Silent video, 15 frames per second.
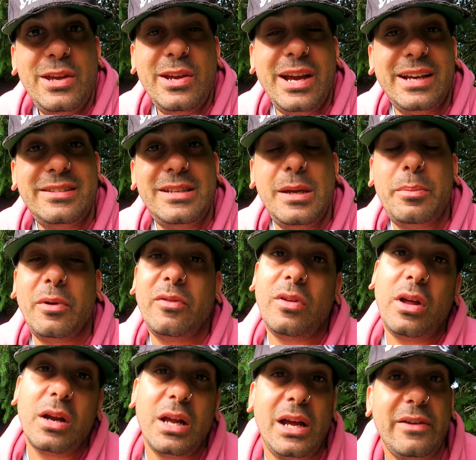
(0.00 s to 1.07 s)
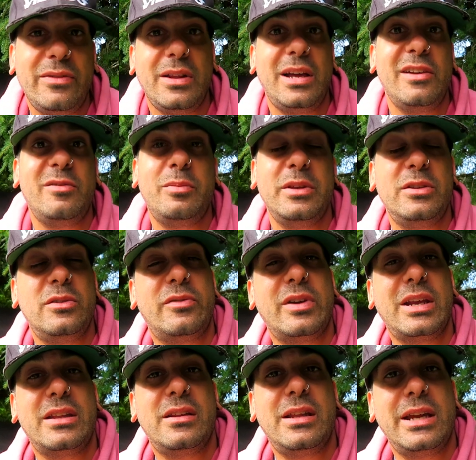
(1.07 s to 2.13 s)
You guys keep our vlog eye for life. Please don't
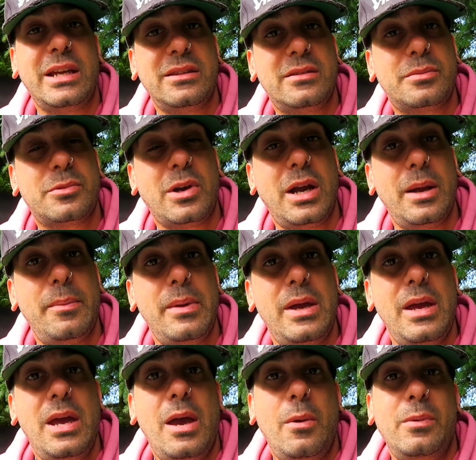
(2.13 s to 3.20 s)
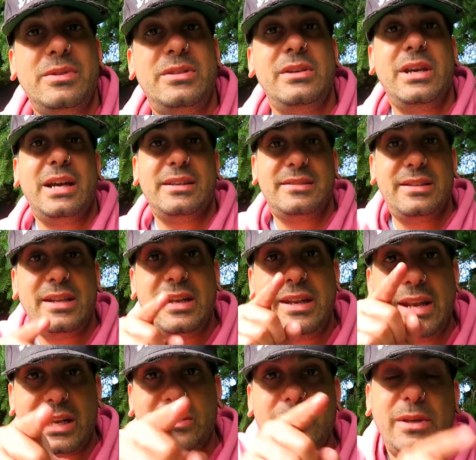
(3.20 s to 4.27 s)
forget to like and subscribe. We'll see you guys
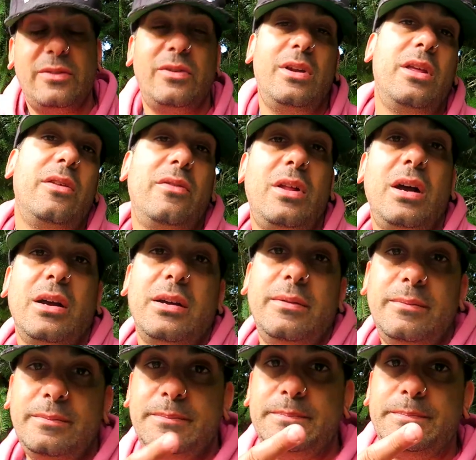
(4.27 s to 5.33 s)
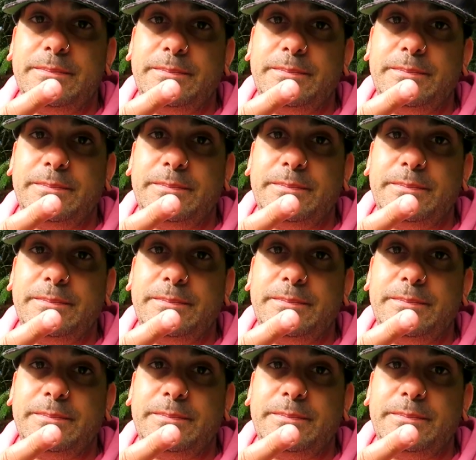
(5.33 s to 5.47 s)
next week for another vlog.